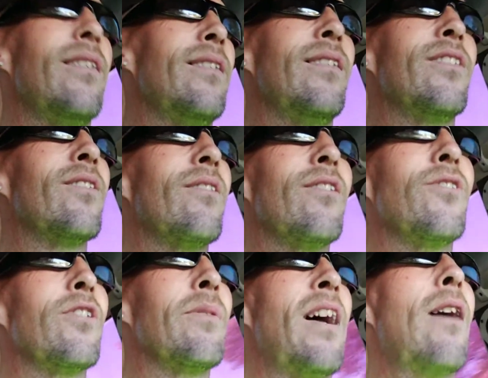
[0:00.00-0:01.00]
It's hard to
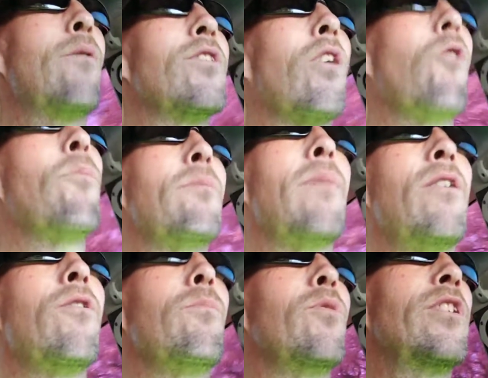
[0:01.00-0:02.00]
explain. I was hoping my
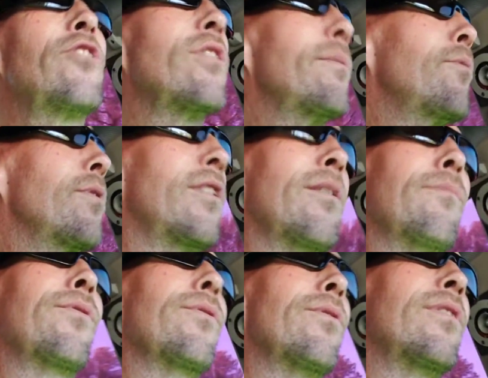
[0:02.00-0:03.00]
homeboy Trip would come
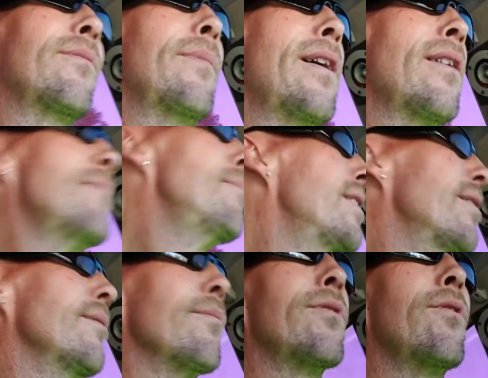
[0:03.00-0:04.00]
through, because man, I miss
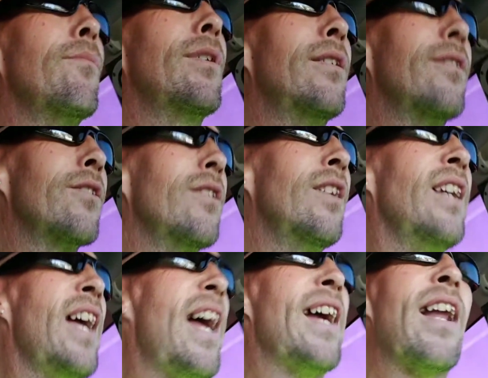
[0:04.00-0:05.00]
him so much.
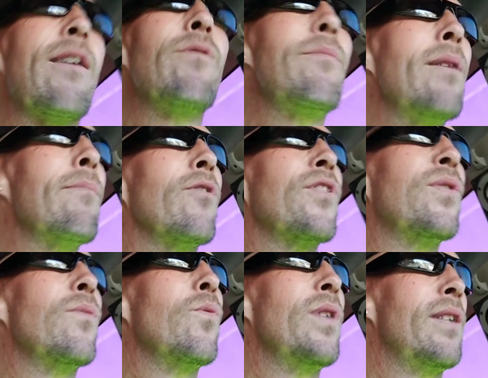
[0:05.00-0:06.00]
And I remember
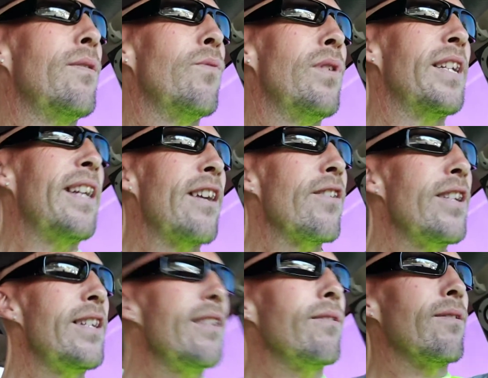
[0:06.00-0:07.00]
when
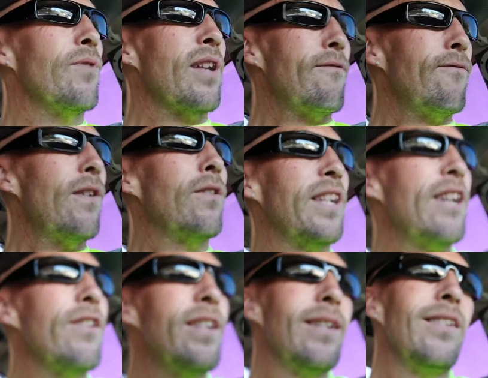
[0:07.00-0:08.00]
I felt
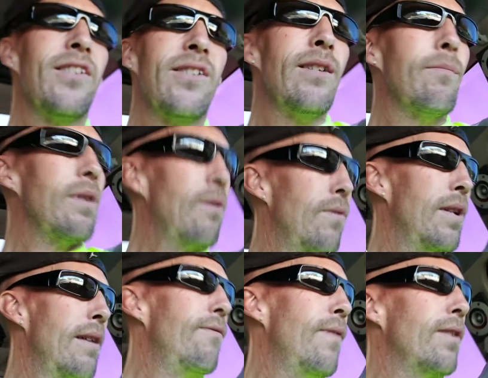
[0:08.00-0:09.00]
Gary, I didn't see him, but when
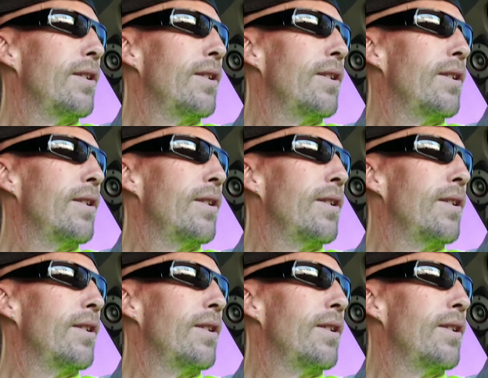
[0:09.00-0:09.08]
I felt